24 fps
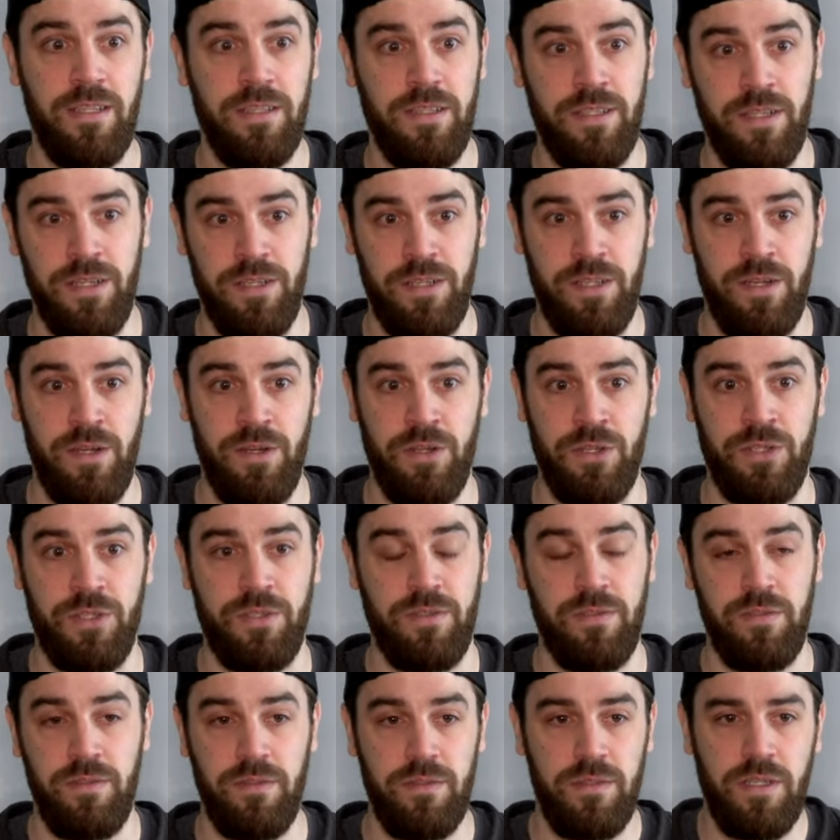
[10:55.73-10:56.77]

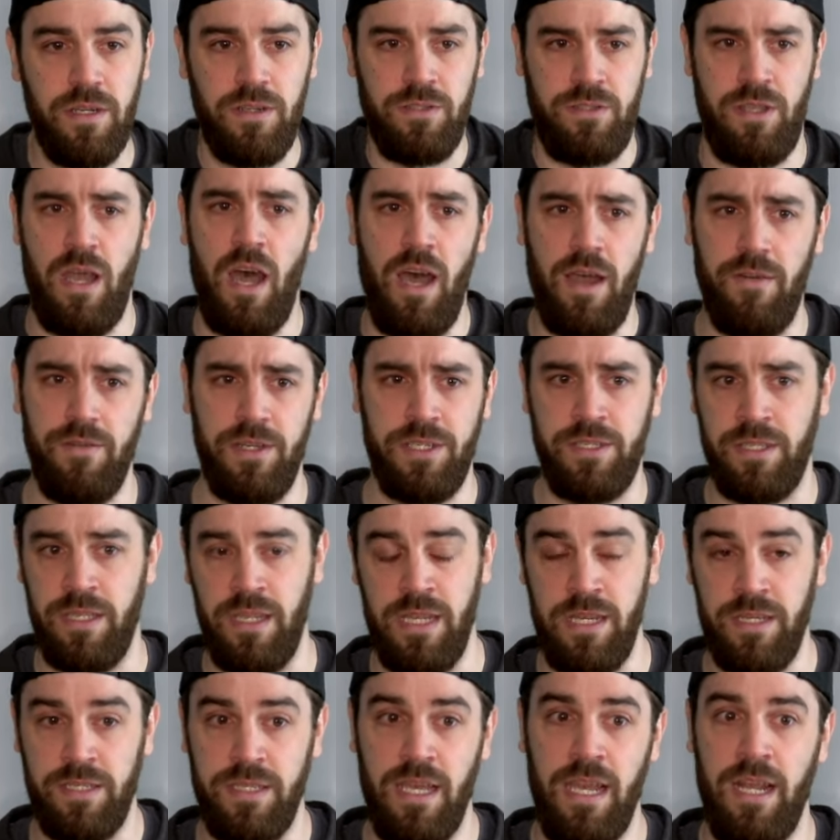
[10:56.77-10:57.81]
There's obviously
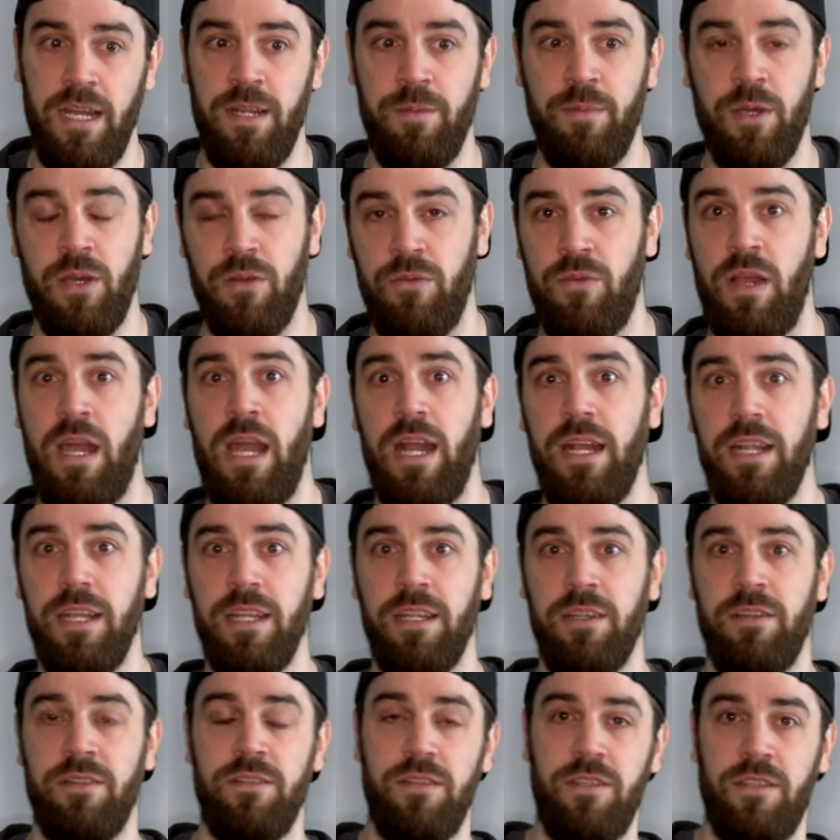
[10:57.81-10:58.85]
anxiety about
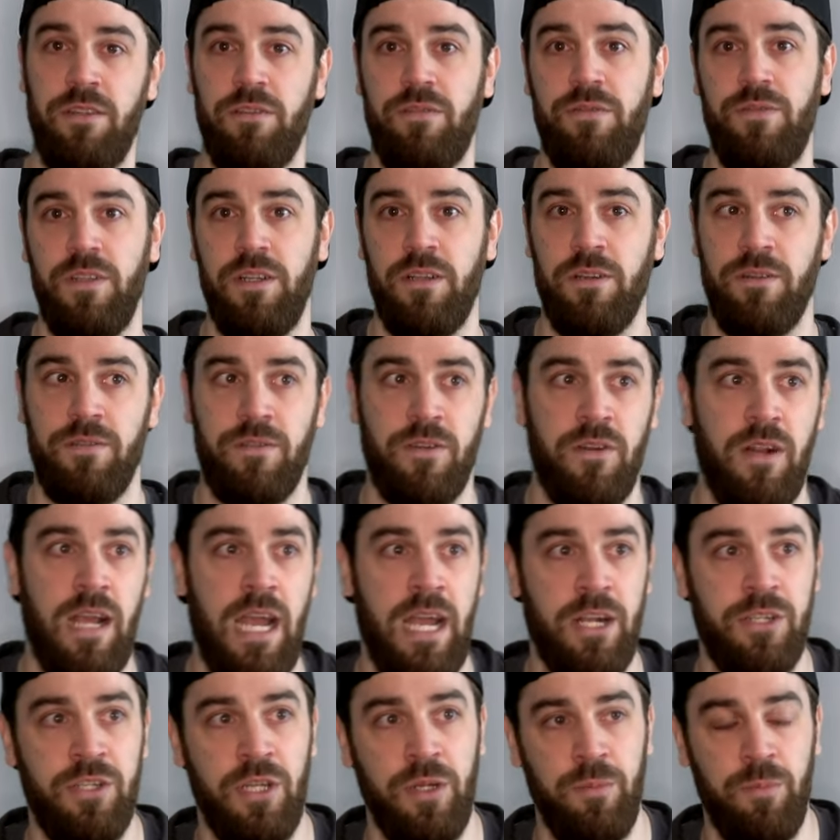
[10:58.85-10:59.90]
riding and the fear of
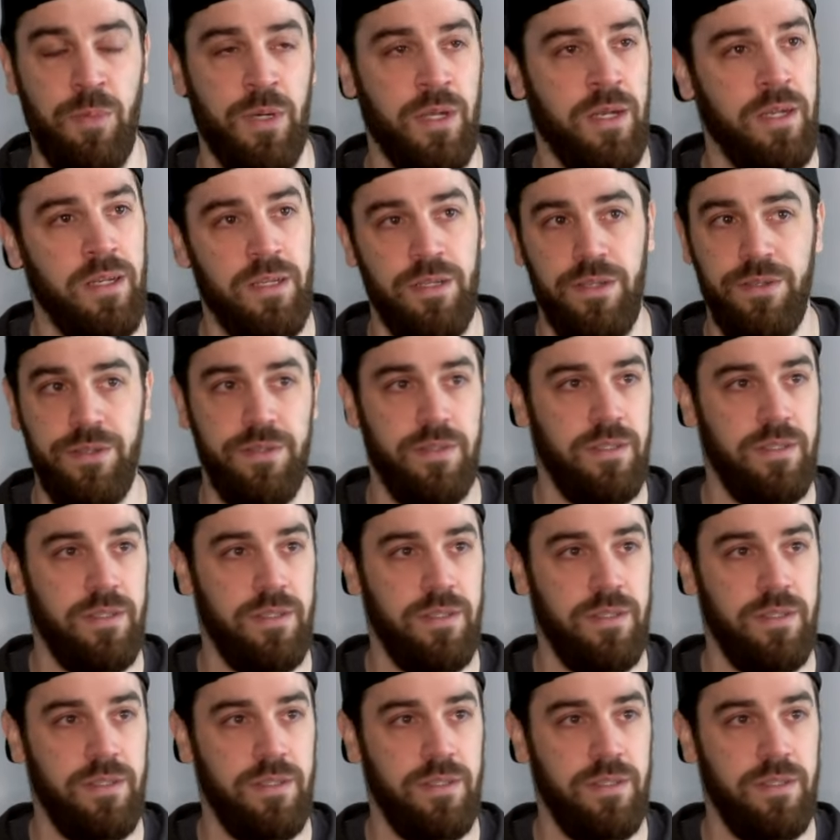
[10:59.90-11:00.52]
crashing, but